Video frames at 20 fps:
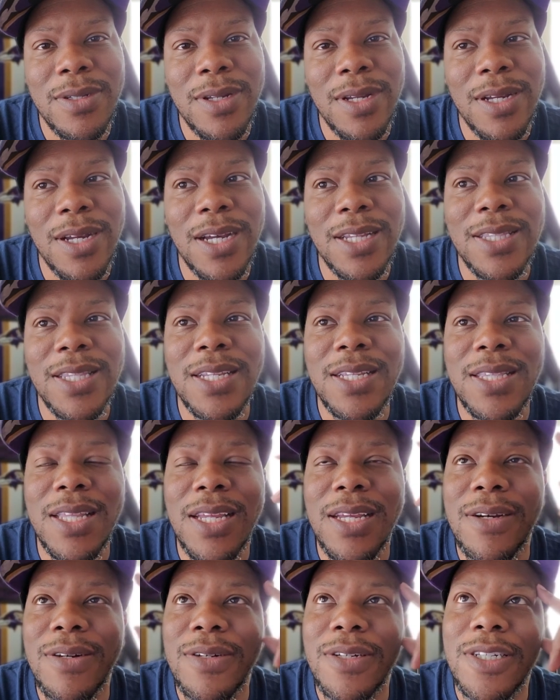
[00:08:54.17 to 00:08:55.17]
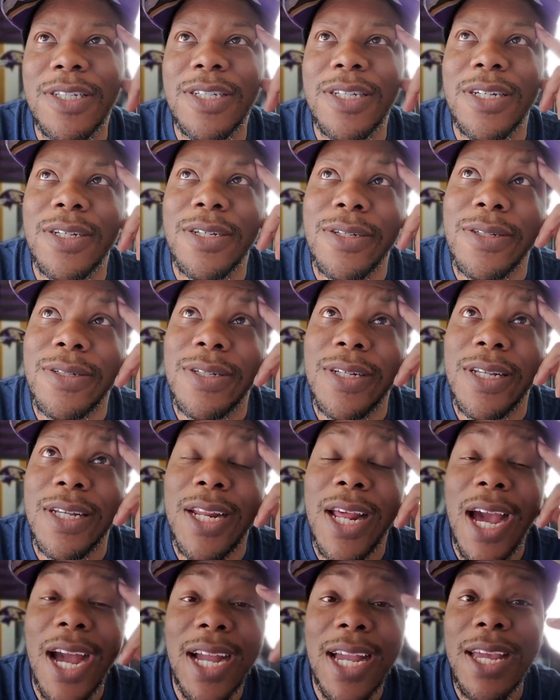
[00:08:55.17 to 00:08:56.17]
I think they only showed that
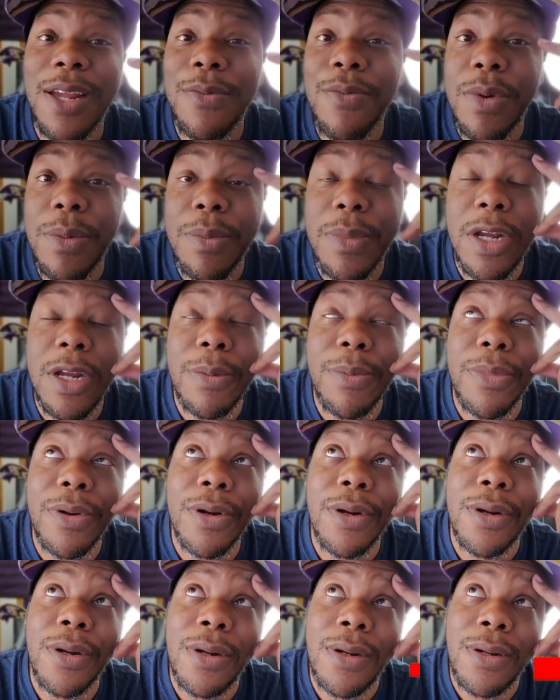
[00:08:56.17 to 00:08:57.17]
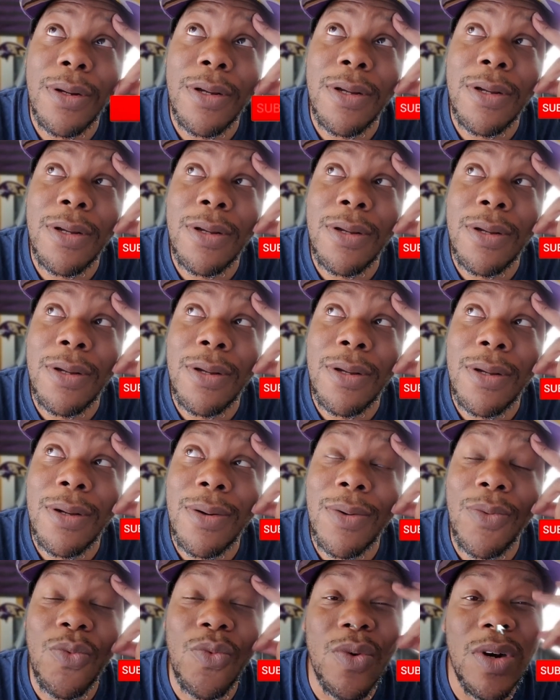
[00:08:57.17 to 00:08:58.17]
I can remember
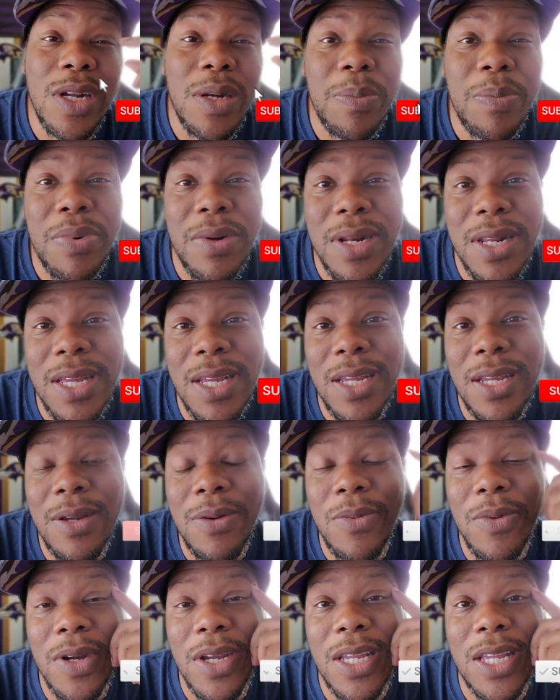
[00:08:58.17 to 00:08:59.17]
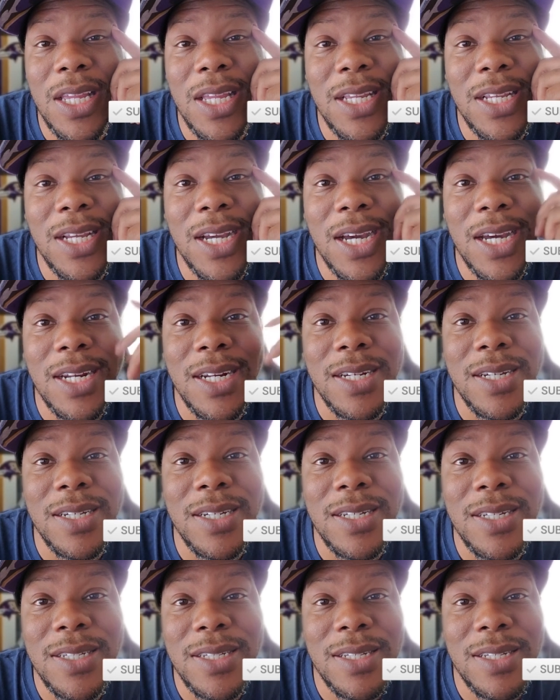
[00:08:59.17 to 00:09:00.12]
one play where he kind of